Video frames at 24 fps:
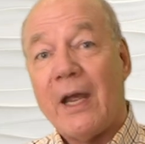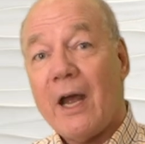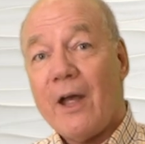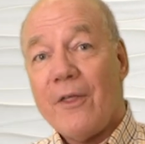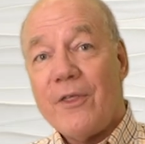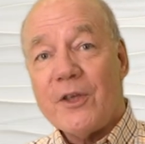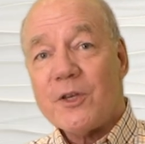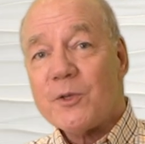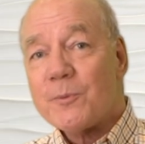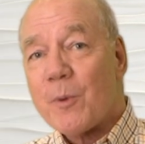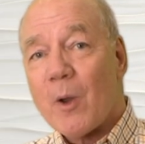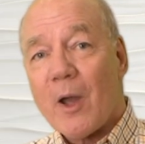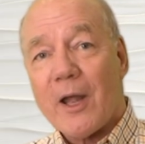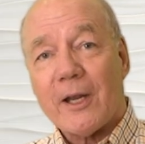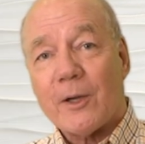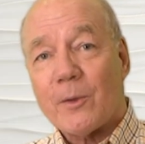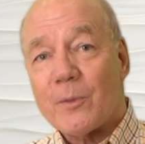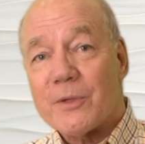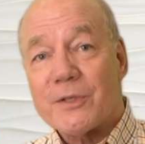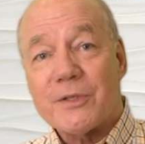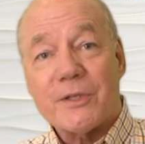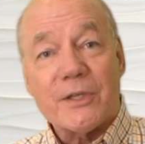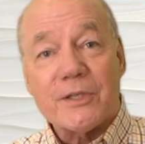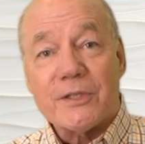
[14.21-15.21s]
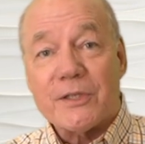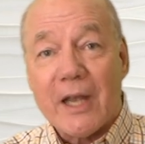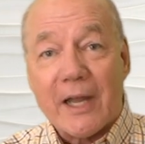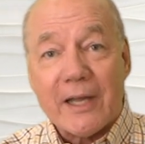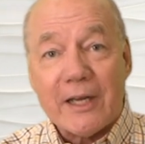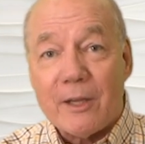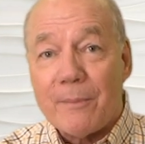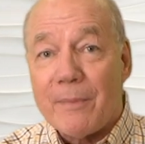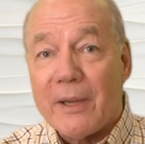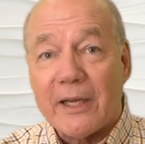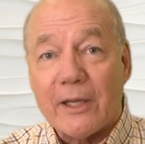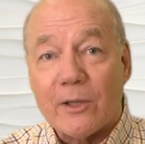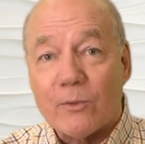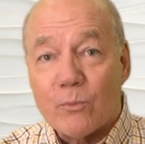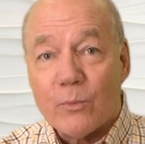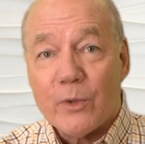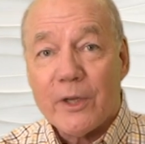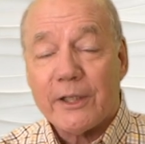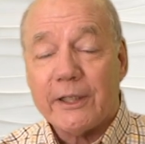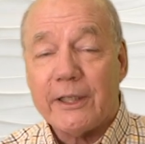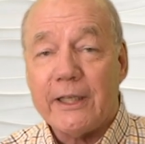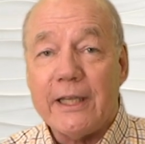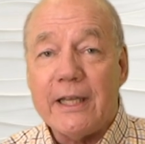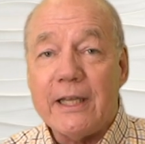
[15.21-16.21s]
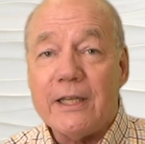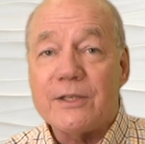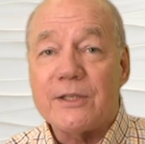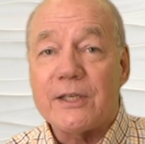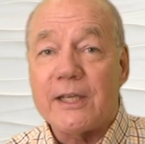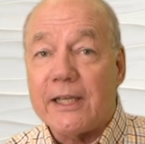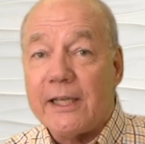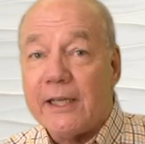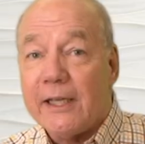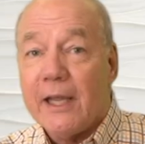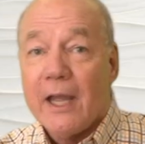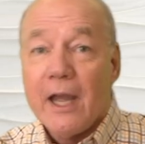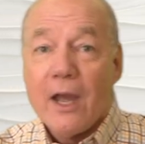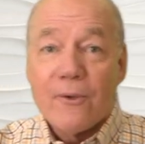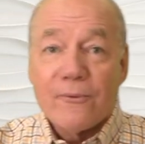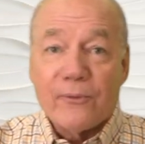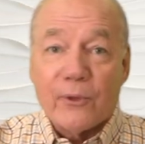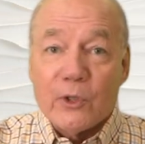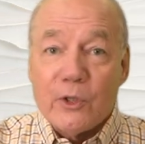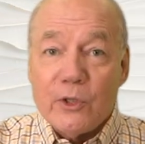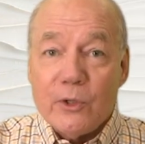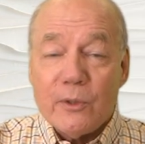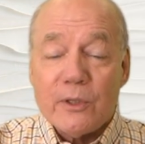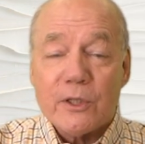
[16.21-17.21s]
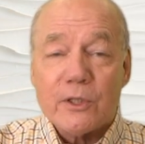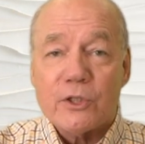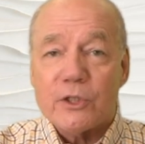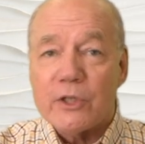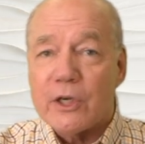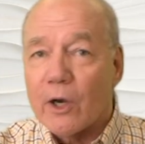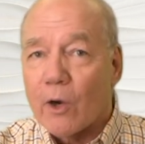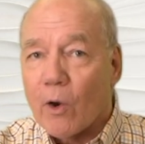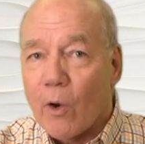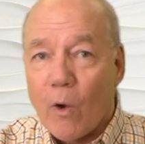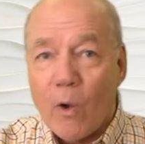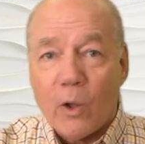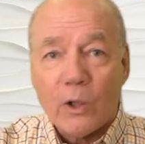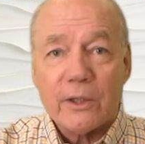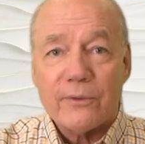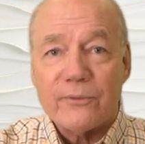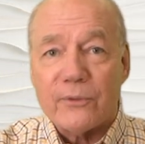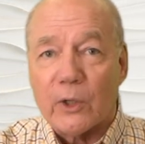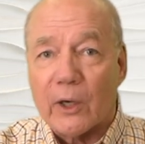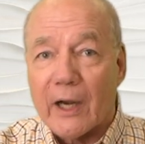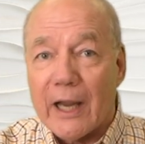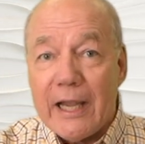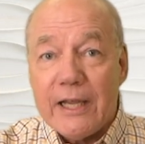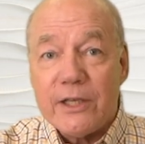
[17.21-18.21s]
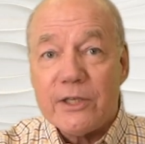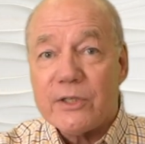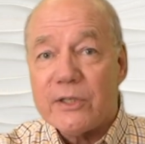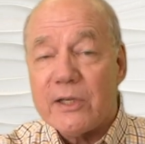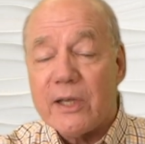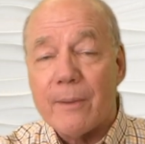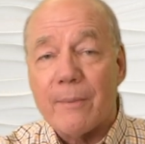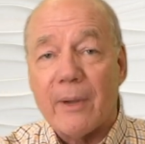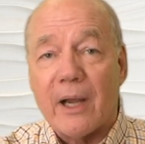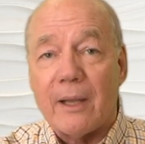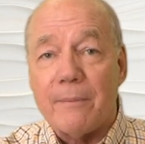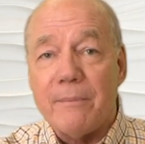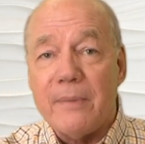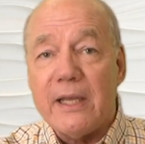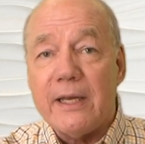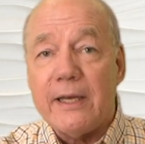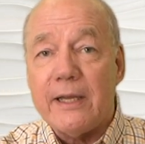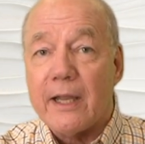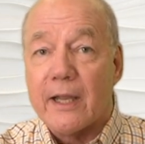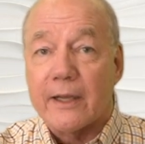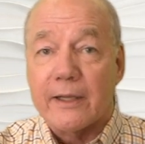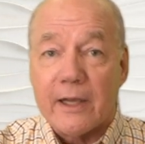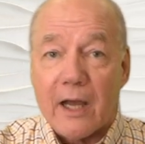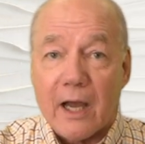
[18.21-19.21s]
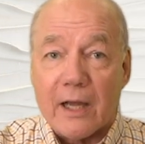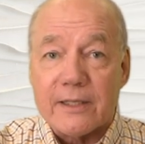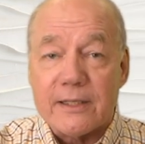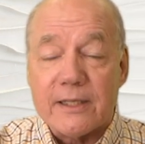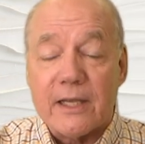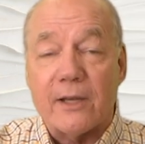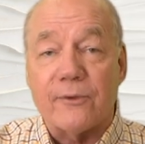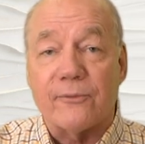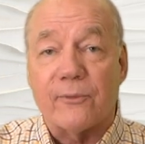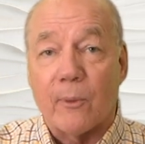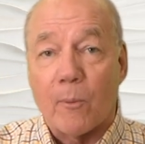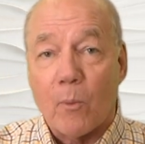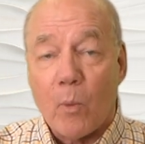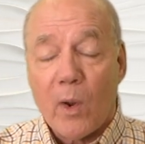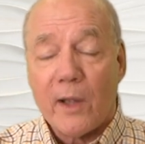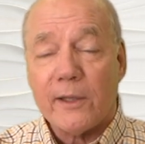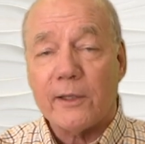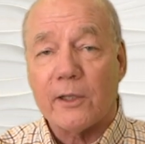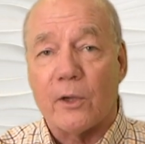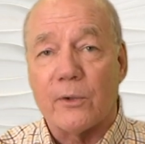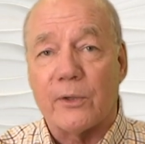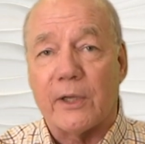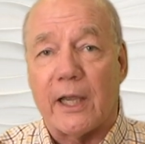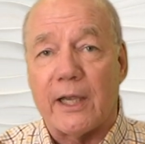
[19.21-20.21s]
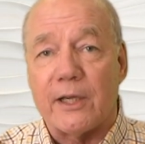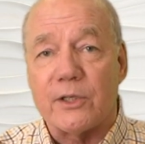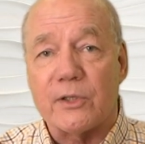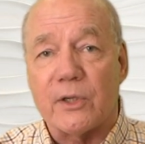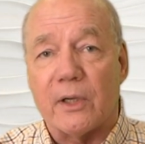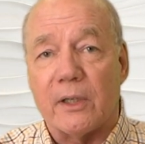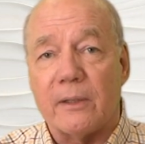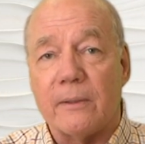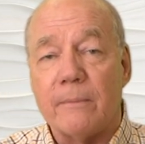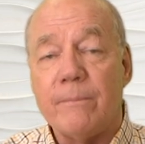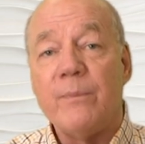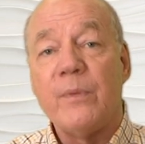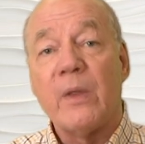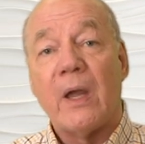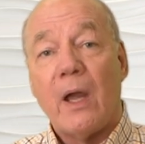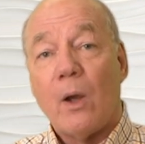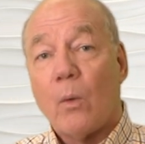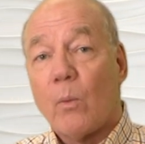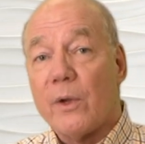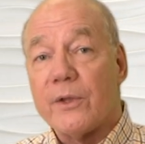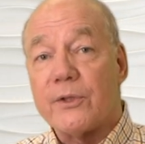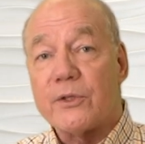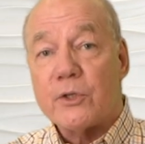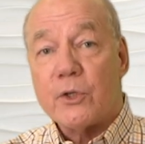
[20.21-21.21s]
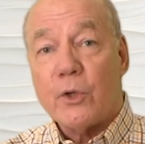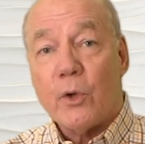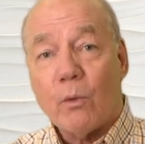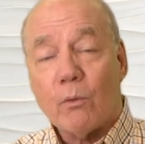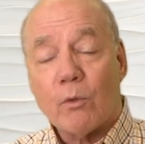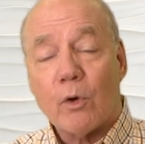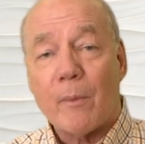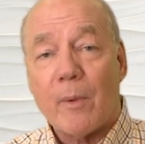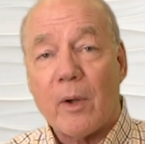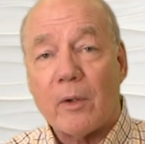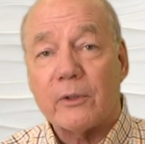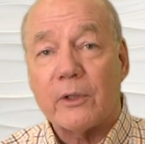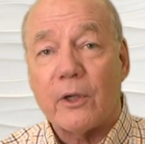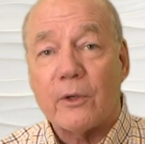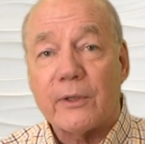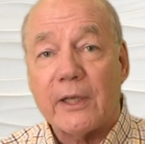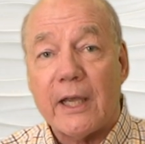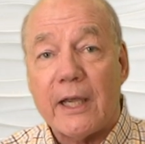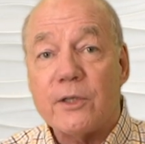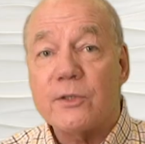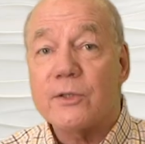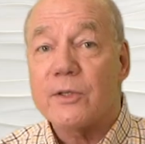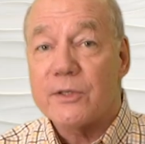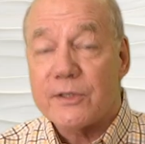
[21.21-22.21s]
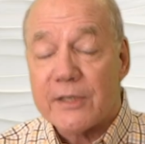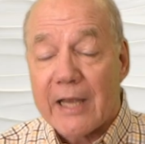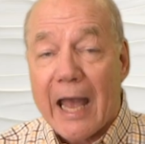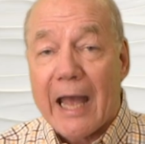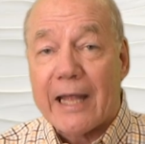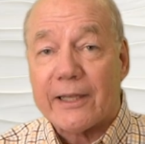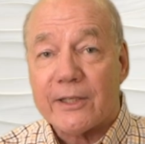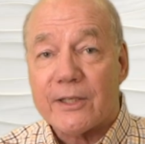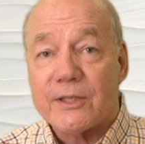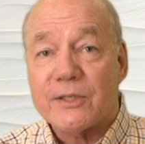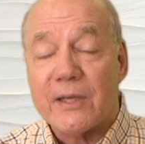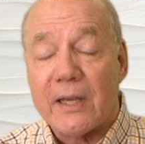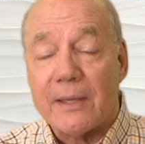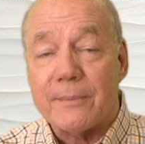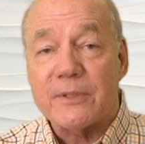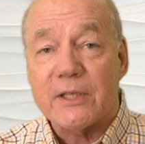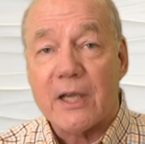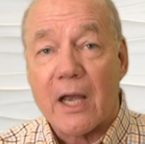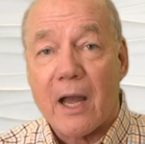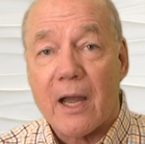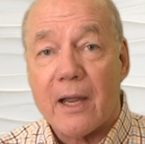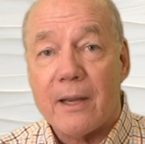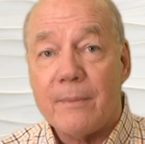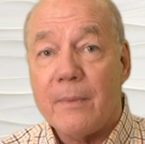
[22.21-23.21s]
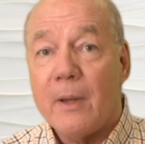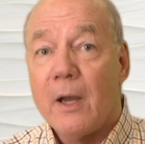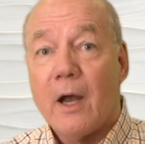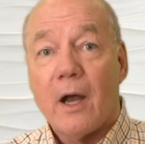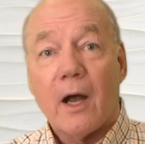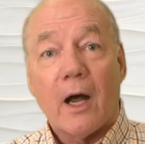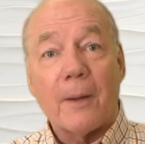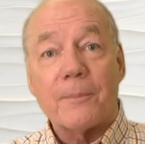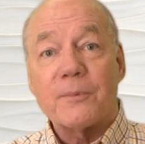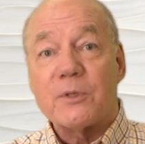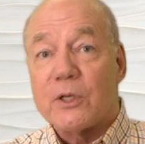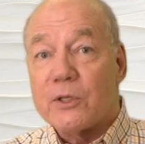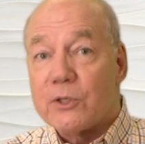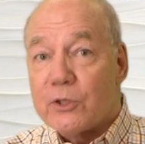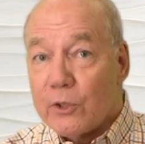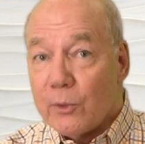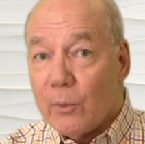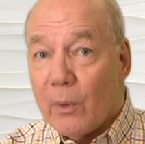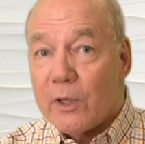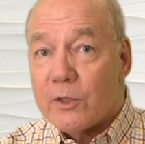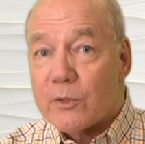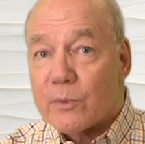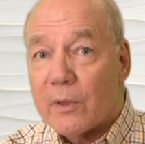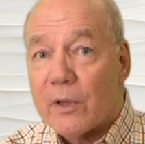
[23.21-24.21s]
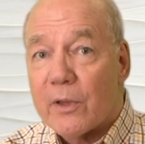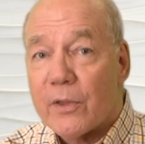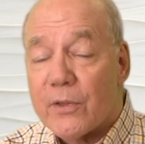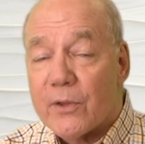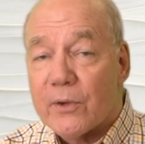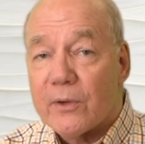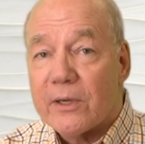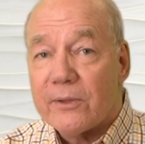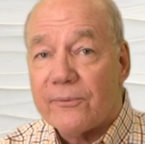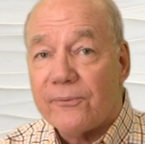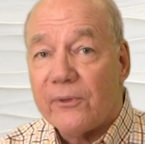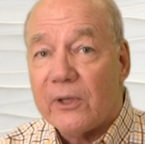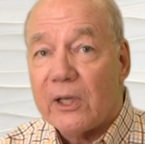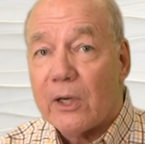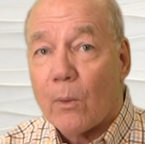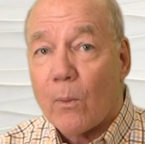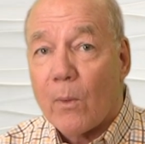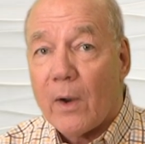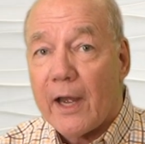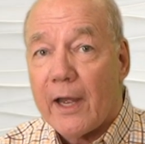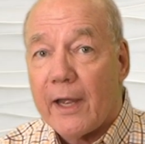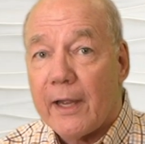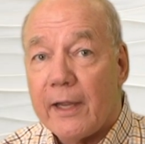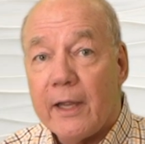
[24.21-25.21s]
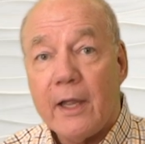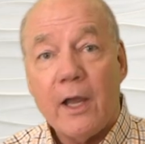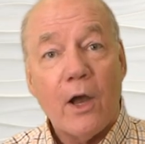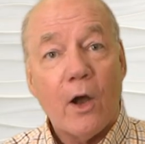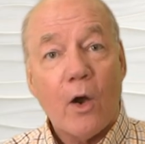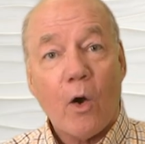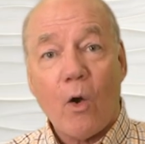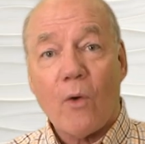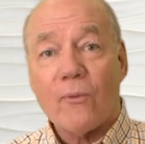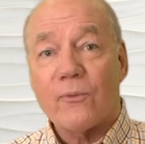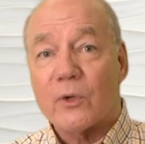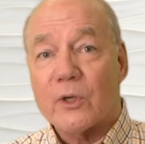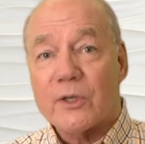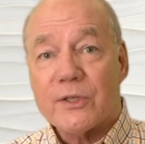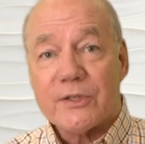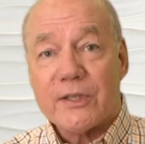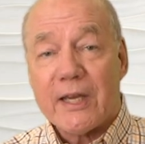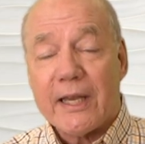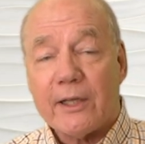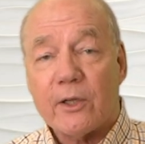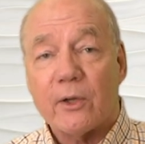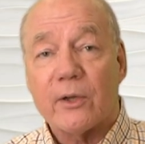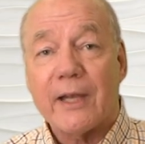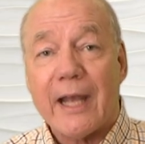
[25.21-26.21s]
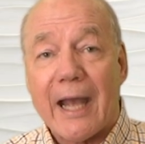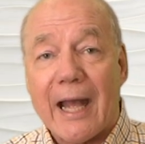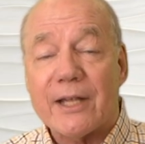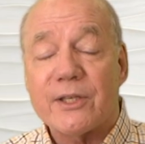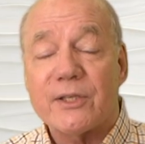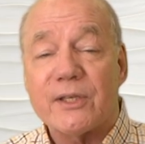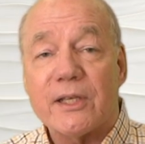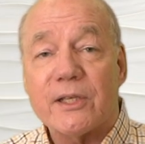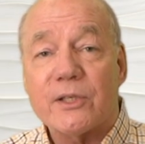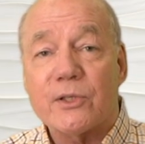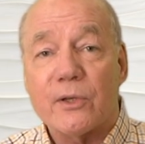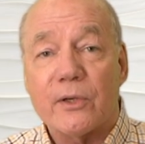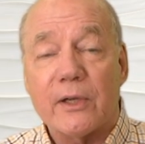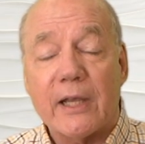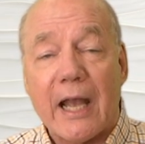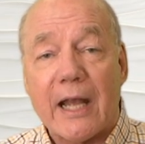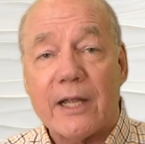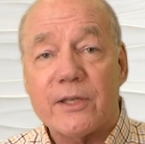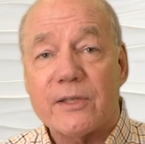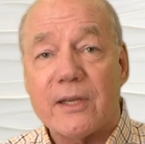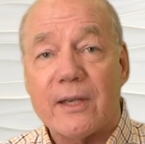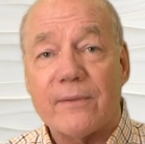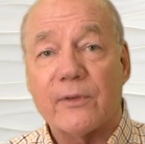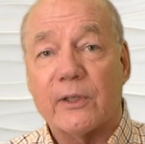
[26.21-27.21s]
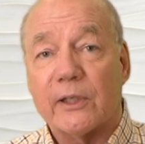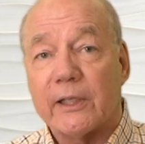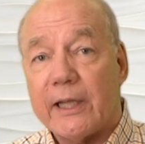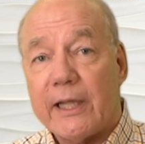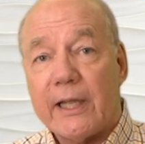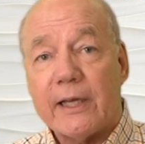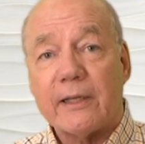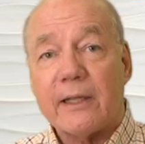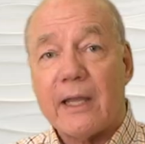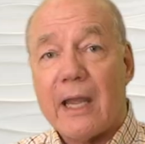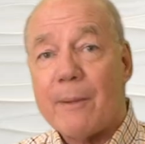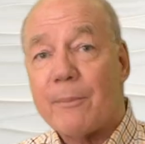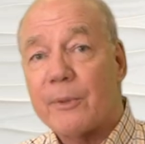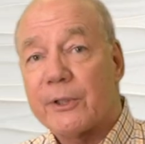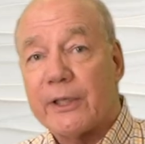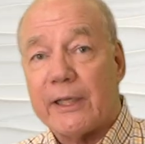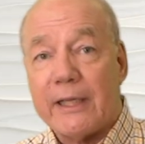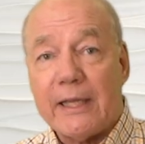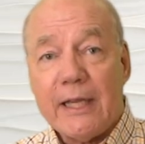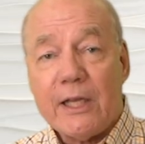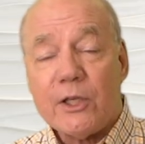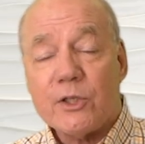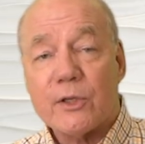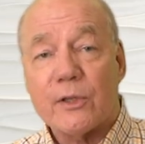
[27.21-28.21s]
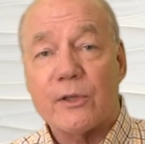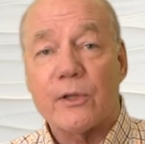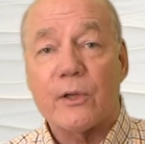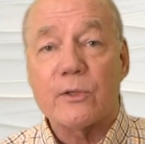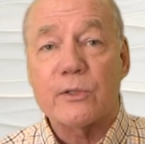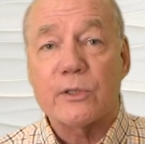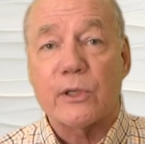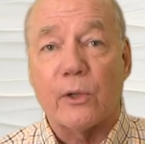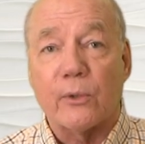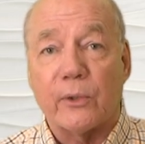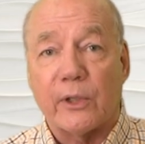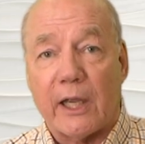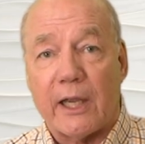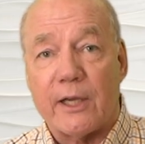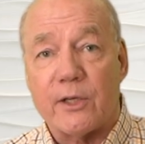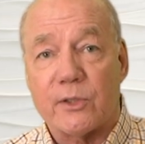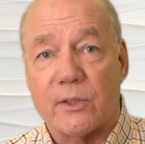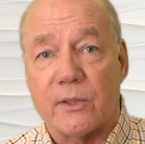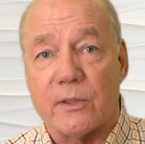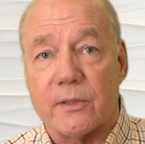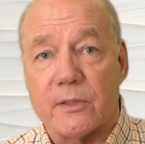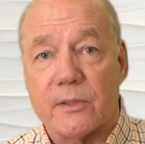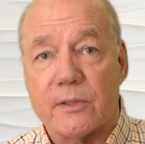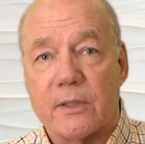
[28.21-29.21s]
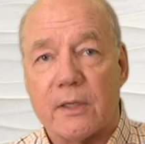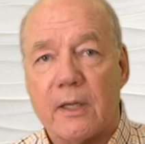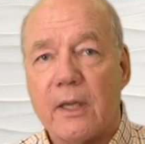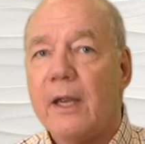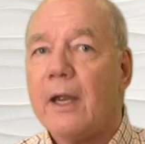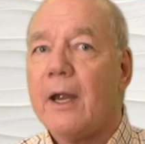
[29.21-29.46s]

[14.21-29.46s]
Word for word: This product was designed to make it really easy for you to share all of your HDMI media content from one location with two remote locations at the same time, up to 230 feet away, over a single Cat6 or Cat7 LAN cable to each of those locations.